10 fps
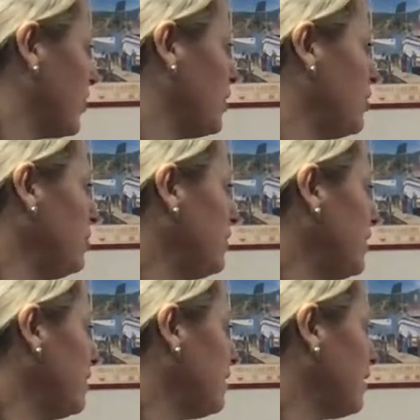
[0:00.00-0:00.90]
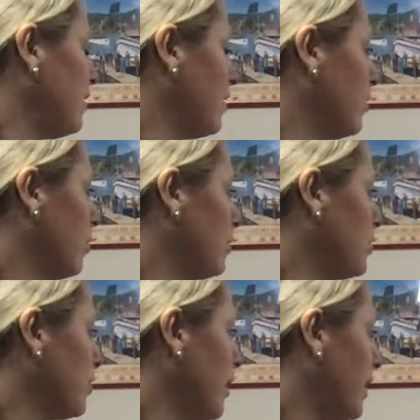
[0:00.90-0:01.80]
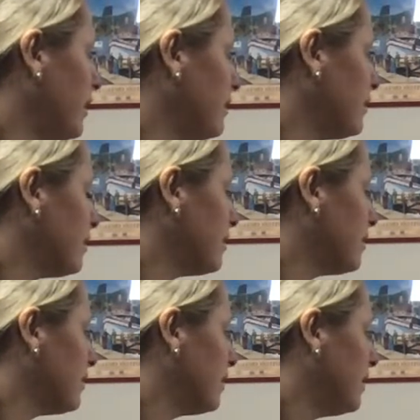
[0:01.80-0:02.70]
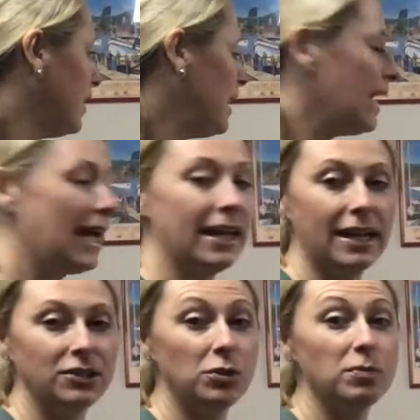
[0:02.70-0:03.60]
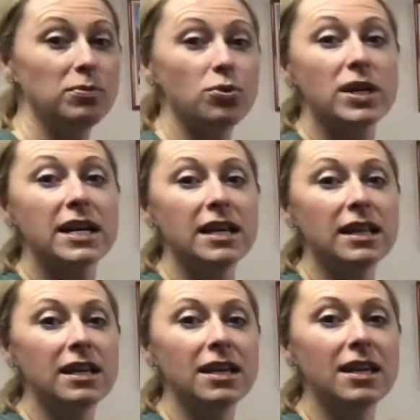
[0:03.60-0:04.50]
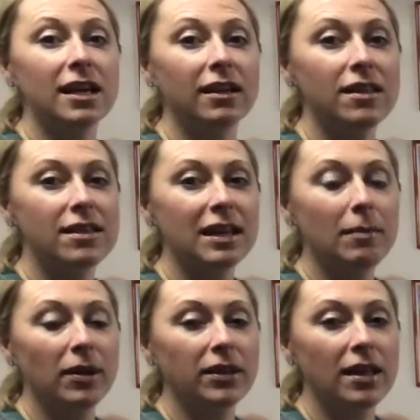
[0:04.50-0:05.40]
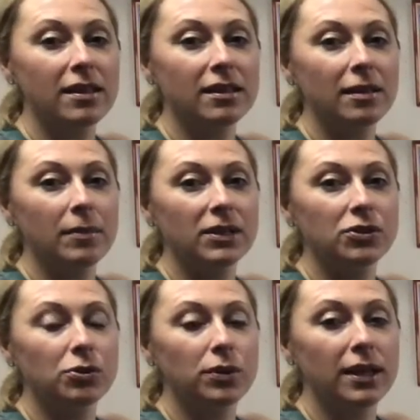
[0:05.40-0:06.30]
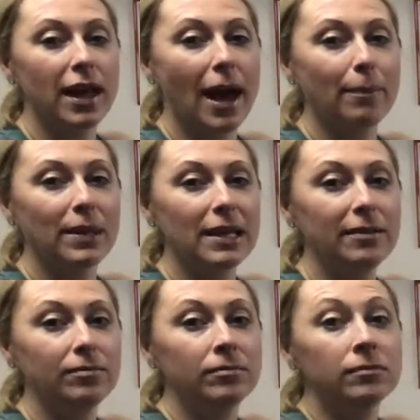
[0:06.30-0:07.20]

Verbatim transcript: So can you sit still and close your eyes? And as you breathe in, think about that thing that makes you really happy.